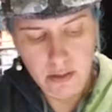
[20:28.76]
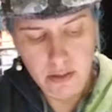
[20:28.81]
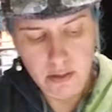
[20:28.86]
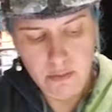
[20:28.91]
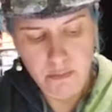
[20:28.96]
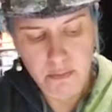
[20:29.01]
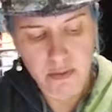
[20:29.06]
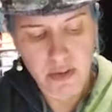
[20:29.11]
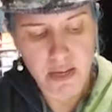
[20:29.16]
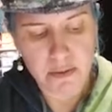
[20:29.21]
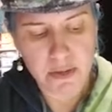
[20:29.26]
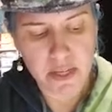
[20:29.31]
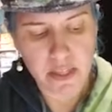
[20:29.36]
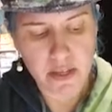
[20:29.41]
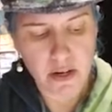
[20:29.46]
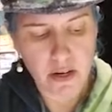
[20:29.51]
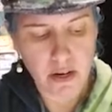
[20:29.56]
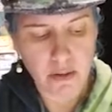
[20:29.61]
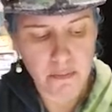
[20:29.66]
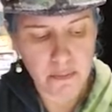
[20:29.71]
Maybe
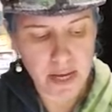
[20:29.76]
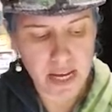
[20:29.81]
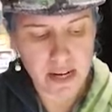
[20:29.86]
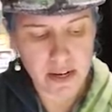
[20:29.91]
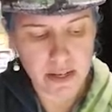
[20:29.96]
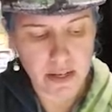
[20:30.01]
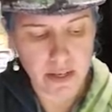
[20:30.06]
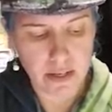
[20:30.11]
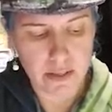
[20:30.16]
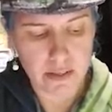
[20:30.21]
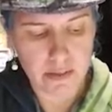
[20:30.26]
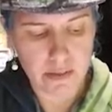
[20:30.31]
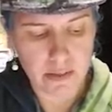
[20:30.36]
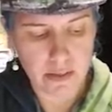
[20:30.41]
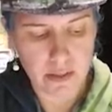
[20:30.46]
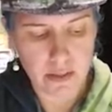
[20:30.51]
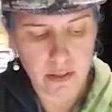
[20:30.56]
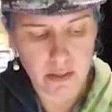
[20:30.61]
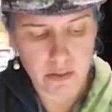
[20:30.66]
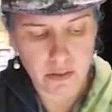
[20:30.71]
there are mannequins
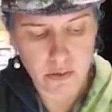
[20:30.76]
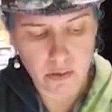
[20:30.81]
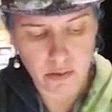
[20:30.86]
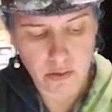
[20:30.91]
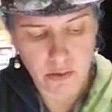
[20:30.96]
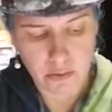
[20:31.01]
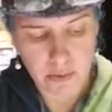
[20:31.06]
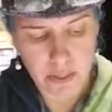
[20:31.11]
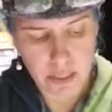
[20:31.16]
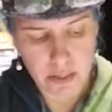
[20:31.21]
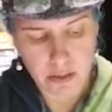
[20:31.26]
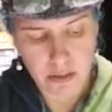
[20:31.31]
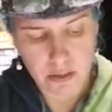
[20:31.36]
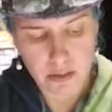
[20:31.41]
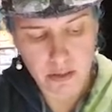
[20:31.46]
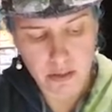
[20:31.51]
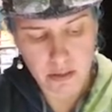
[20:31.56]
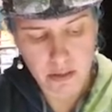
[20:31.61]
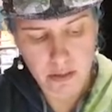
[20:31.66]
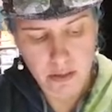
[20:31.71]
in the store window.
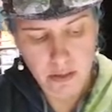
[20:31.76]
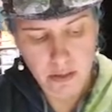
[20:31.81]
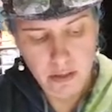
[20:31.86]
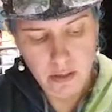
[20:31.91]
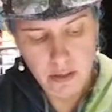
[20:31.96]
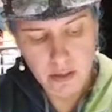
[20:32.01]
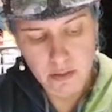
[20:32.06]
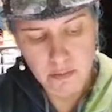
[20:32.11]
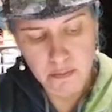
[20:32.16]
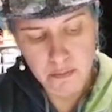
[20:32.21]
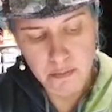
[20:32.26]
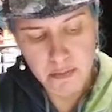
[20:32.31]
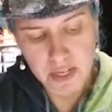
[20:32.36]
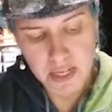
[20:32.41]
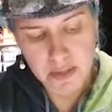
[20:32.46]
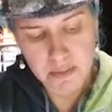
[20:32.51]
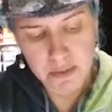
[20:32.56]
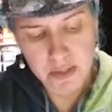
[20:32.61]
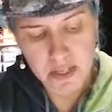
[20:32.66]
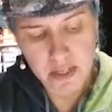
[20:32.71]

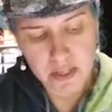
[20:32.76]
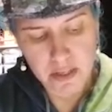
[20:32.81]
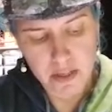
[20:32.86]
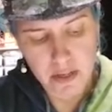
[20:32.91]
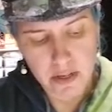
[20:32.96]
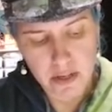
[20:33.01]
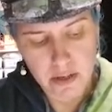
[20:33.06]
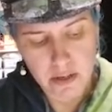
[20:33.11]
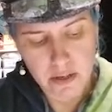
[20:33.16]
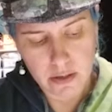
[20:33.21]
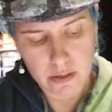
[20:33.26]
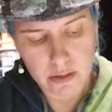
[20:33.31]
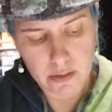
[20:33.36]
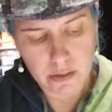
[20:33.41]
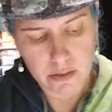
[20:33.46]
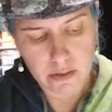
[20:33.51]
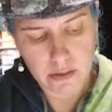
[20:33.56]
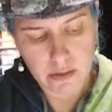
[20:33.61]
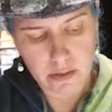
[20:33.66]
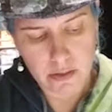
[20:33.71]
Maybe
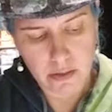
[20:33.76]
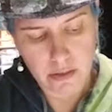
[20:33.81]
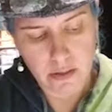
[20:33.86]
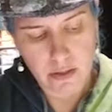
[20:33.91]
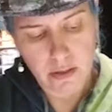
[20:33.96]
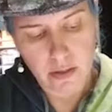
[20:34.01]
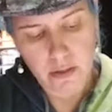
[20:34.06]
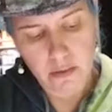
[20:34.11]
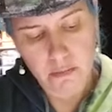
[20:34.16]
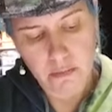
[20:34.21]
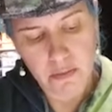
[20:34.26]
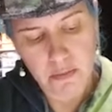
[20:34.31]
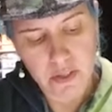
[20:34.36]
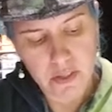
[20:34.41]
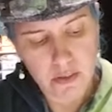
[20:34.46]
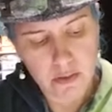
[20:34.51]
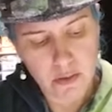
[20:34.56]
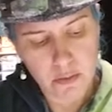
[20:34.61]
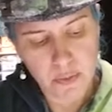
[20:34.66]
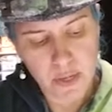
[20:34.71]
there's
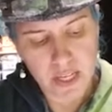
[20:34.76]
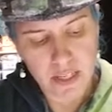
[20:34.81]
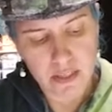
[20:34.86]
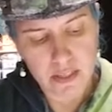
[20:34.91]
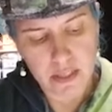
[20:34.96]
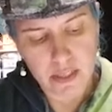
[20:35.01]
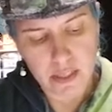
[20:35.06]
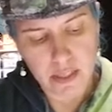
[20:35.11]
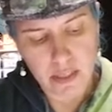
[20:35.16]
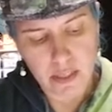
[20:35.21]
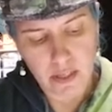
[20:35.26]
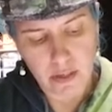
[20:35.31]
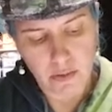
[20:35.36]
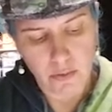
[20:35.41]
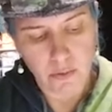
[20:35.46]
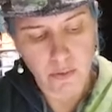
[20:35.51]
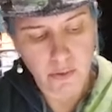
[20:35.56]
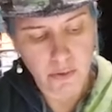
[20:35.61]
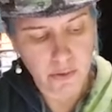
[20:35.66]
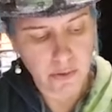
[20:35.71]
Mr. Bendy
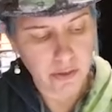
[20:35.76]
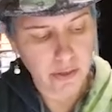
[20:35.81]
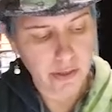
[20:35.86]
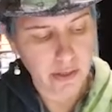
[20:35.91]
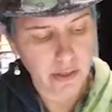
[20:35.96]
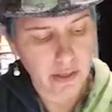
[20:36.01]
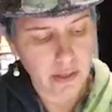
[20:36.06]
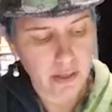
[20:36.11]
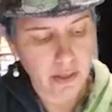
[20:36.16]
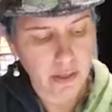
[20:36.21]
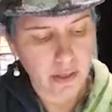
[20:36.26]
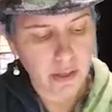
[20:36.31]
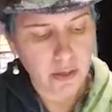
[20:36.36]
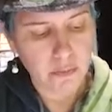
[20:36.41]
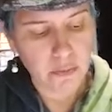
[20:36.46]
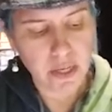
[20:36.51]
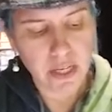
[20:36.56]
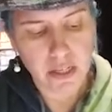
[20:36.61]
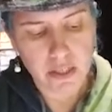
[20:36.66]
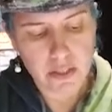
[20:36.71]
or
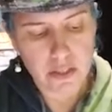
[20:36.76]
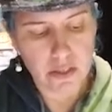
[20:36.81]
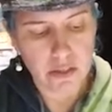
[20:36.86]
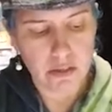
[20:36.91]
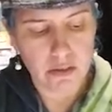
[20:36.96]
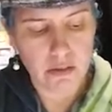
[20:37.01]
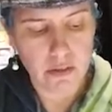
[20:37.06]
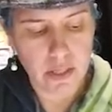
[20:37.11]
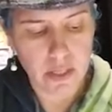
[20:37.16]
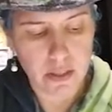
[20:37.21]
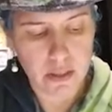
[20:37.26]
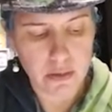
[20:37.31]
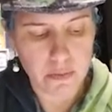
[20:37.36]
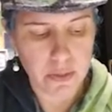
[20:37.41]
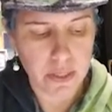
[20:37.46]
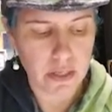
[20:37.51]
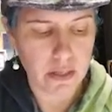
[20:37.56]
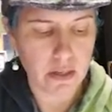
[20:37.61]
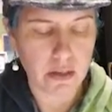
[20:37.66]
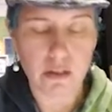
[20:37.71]
Pikachu in the
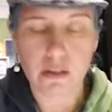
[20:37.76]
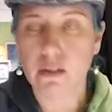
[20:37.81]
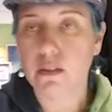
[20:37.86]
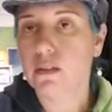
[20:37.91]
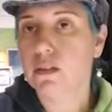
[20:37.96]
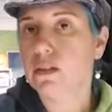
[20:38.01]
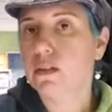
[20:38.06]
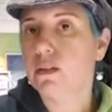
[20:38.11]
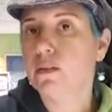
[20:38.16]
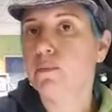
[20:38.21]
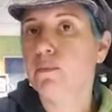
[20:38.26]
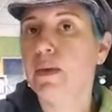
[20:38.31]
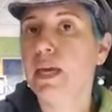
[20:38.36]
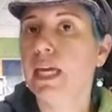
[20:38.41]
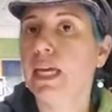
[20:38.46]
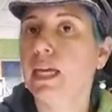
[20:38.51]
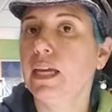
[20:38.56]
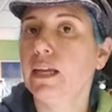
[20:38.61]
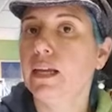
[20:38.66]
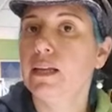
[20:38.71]
window. Make
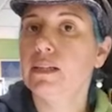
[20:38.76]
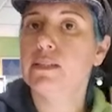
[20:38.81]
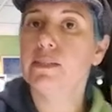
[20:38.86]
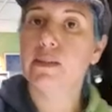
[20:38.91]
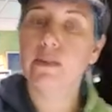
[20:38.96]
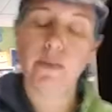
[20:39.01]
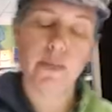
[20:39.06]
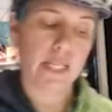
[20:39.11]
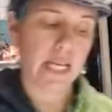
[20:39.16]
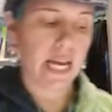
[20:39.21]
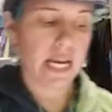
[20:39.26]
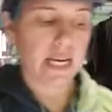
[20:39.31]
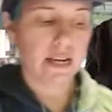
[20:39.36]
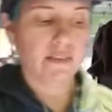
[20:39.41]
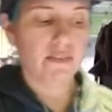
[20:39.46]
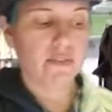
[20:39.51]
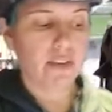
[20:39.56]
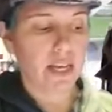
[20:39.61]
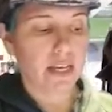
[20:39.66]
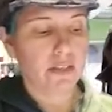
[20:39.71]
it as
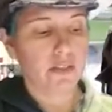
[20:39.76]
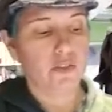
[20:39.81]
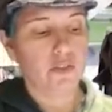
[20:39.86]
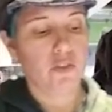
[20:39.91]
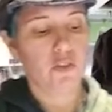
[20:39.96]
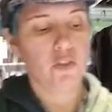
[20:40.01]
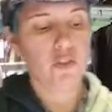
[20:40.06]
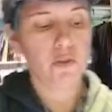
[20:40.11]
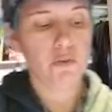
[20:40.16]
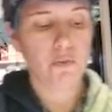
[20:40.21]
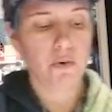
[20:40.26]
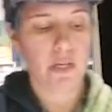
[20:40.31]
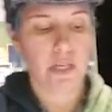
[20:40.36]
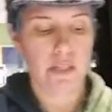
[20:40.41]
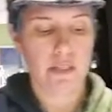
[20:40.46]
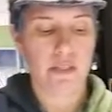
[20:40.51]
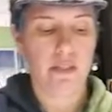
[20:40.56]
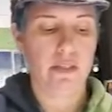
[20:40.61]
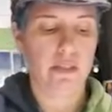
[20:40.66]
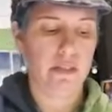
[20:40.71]
creative as you want
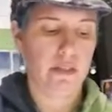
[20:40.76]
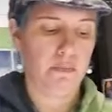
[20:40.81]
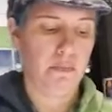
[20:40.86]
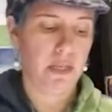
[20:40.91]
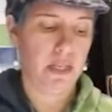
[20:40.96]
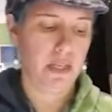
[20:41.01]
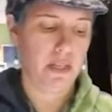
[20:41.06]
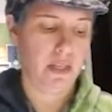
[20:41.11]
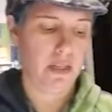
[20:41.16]
it to be.